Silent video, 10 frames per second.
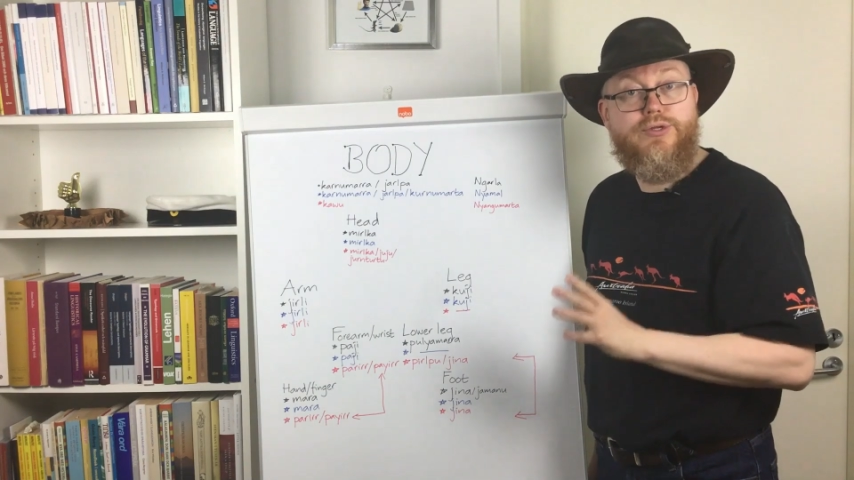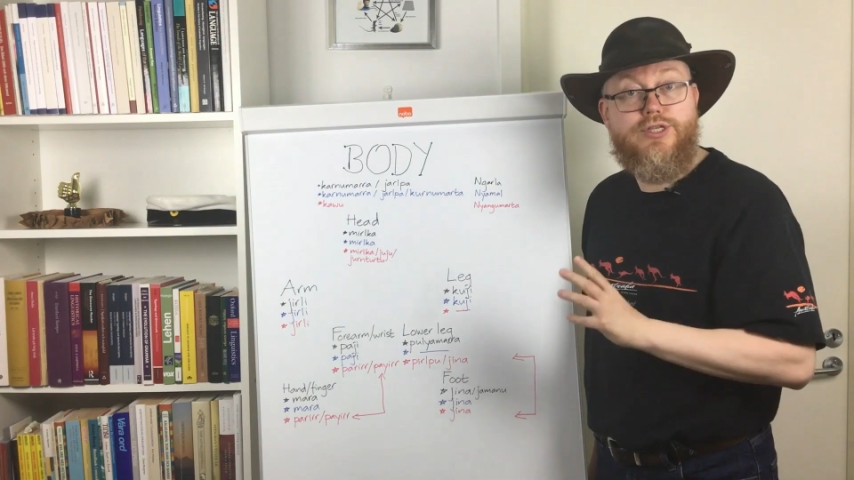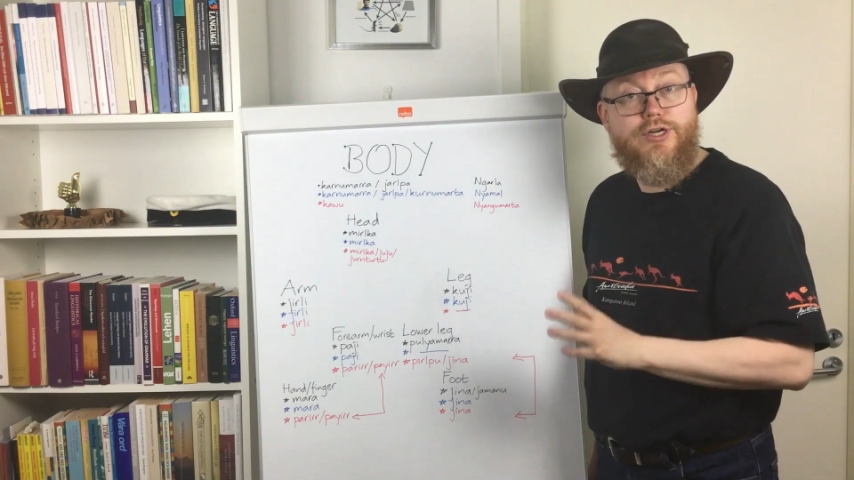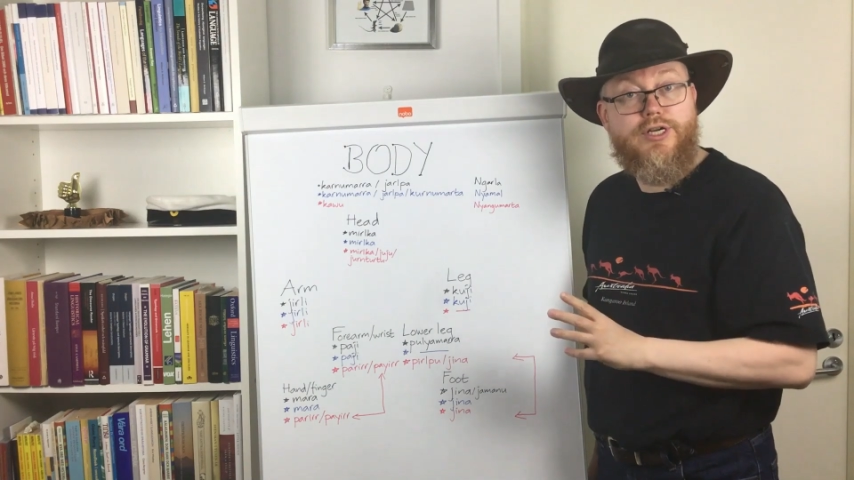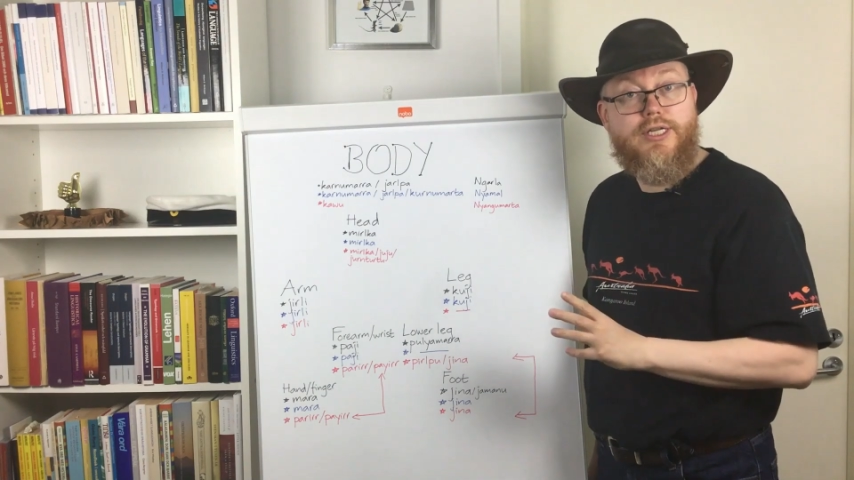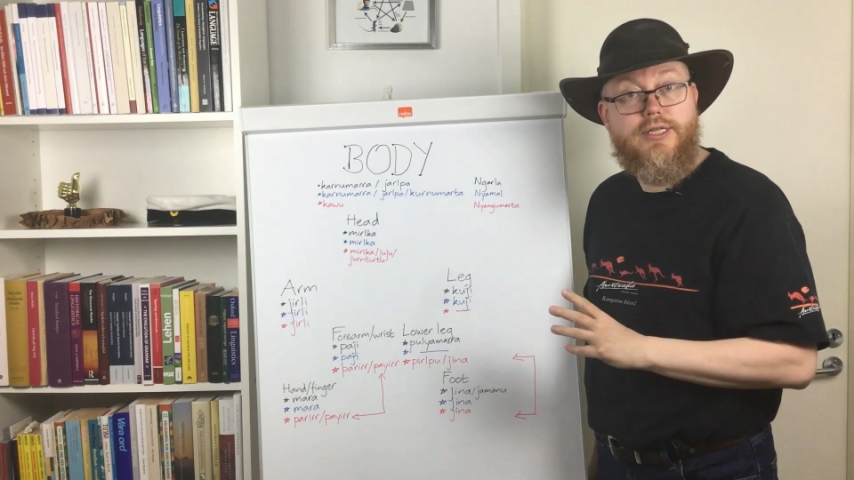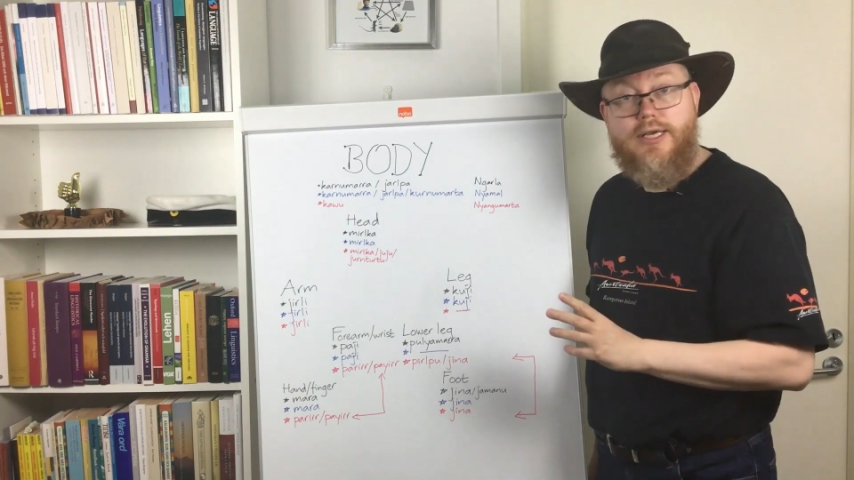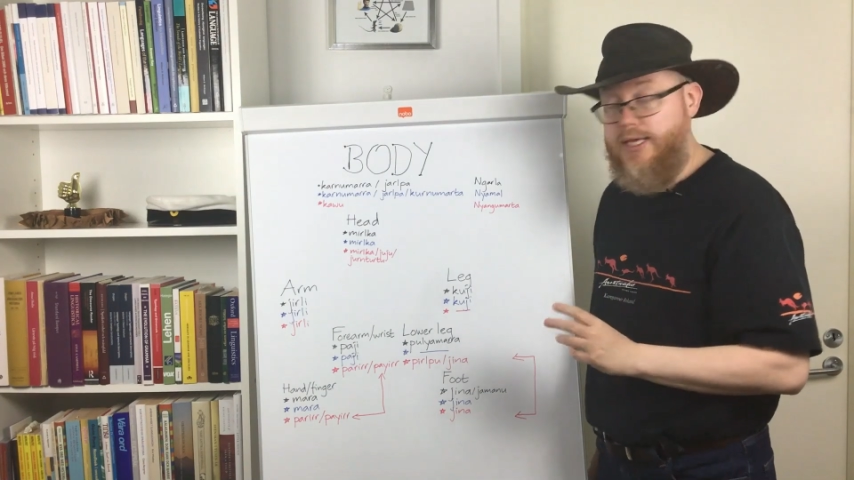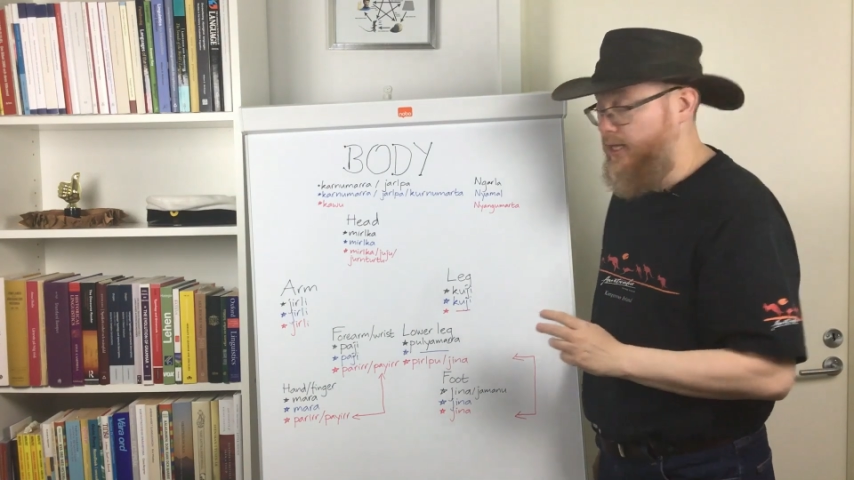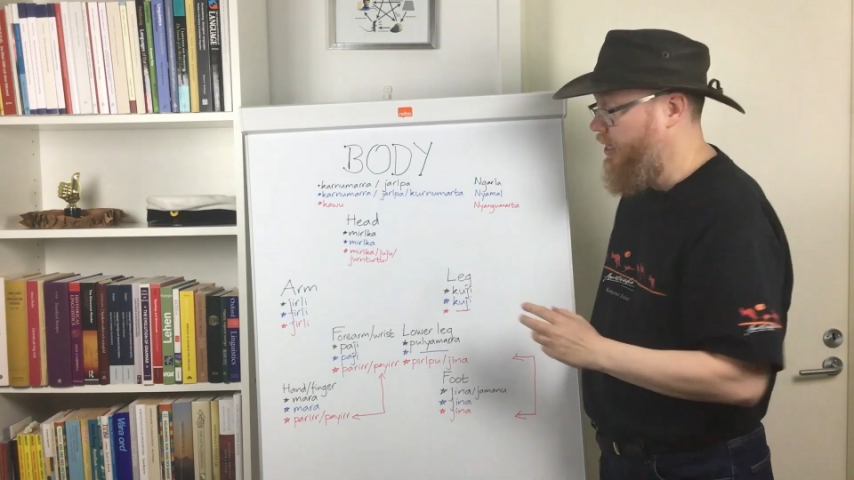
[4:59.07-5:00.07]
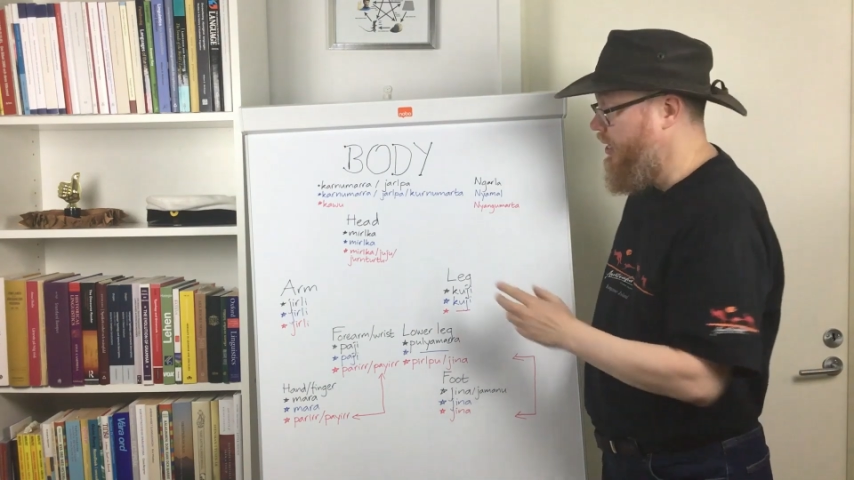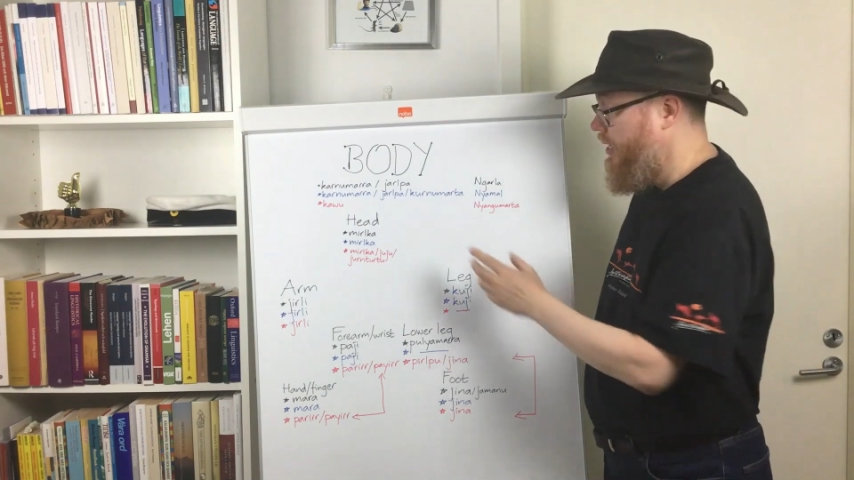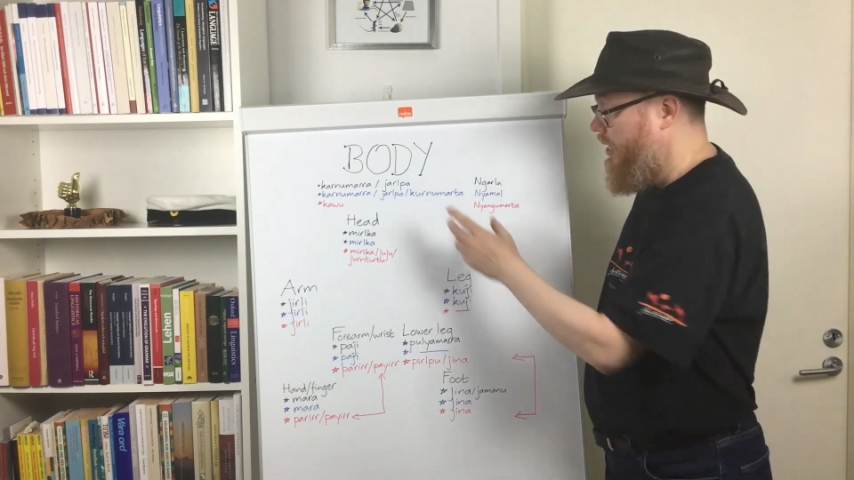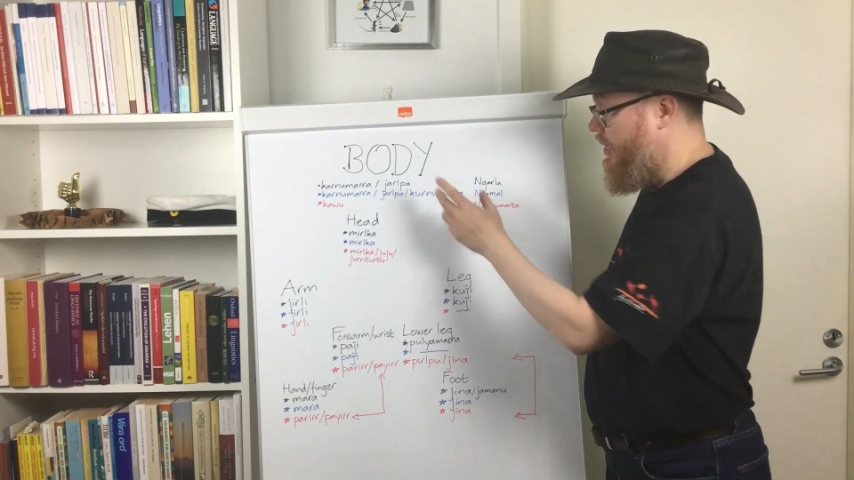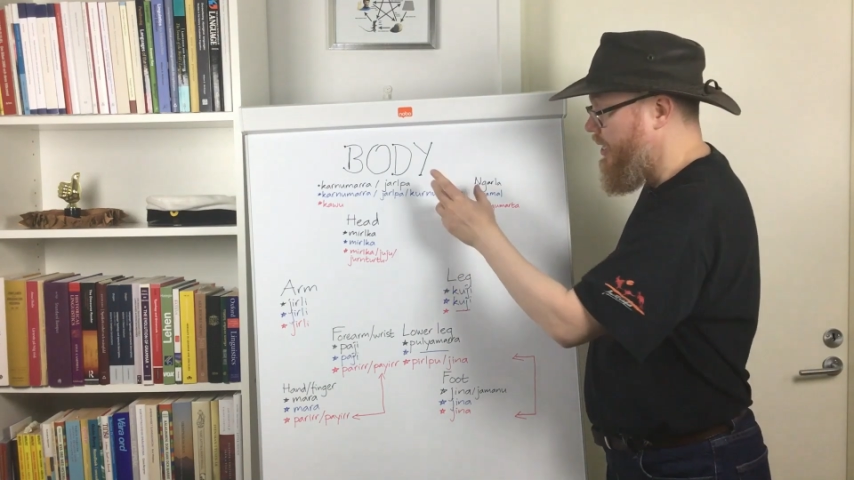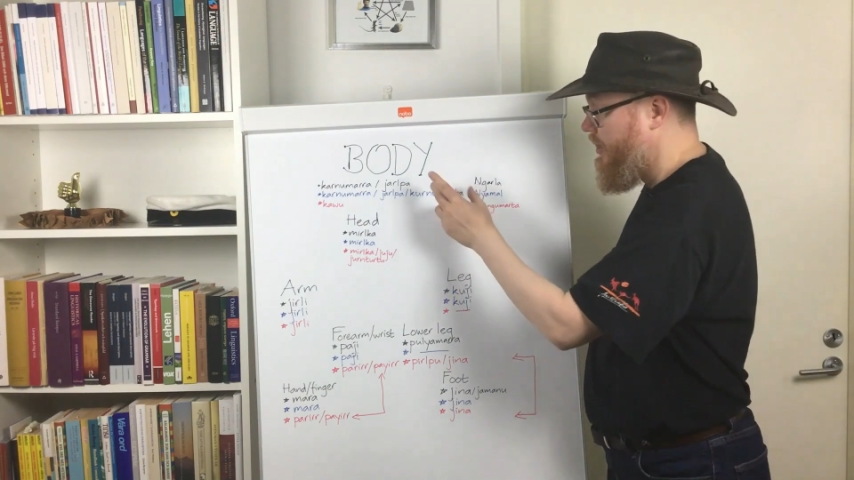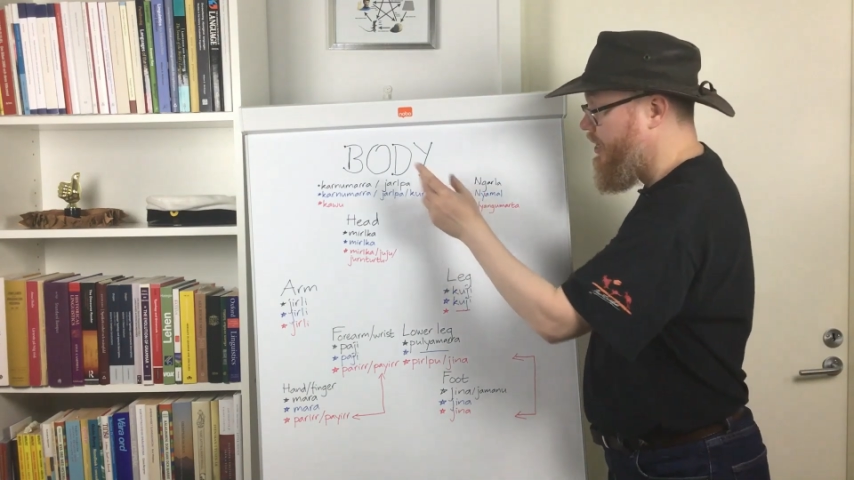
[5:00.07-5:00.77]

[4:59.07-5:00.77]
certainty that